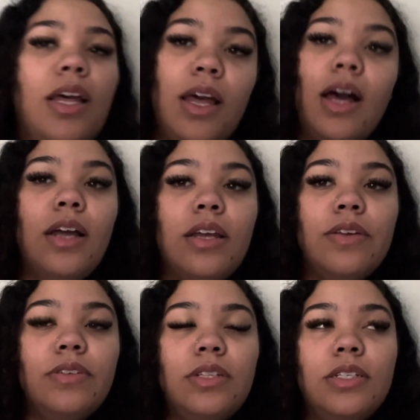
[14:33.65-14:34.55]
I could
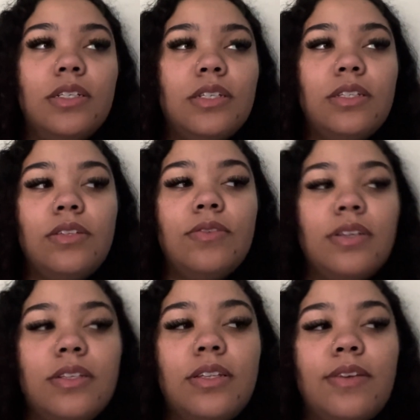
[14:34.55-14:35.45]
really just do
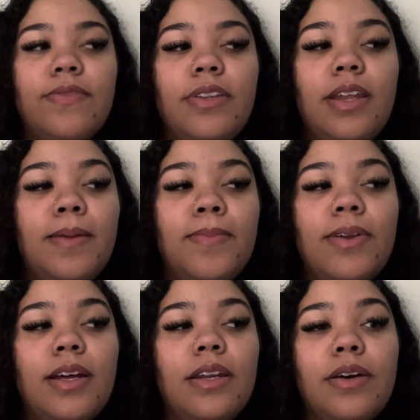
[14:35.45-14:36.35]
this every day, but
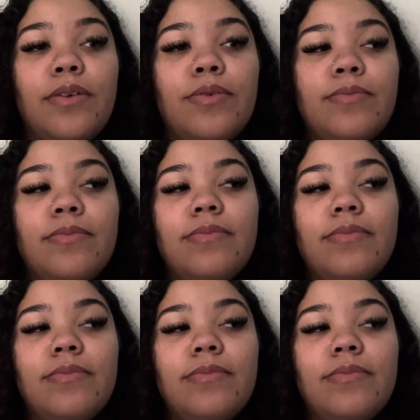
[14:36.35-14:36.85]
I don't.